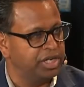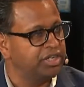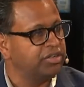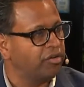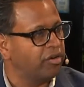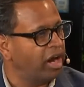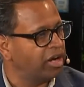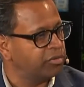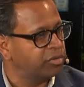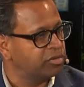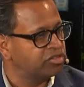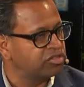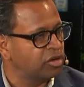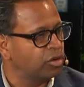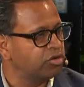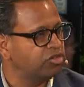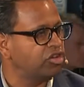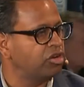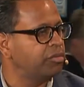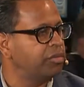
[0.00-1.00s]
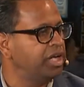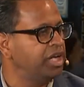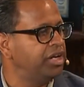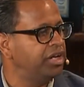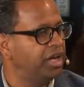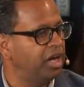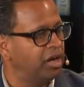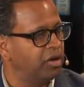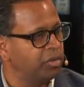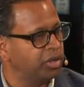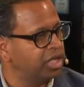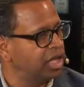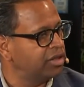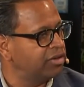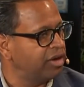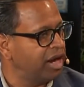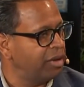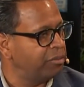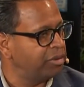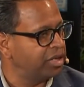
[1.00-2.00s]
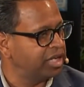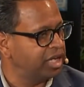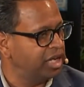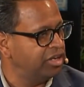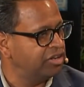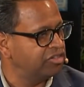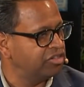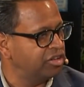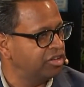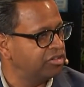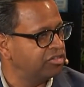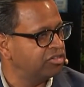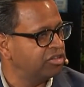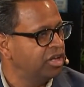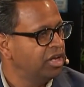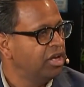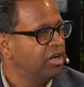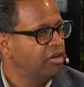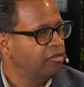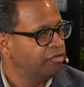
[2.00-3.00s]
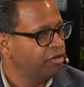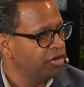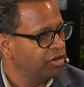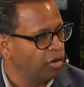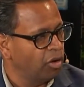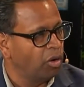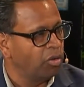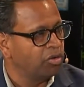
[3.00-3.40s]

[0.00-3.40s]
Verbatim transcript: interact with social media, with other applications for your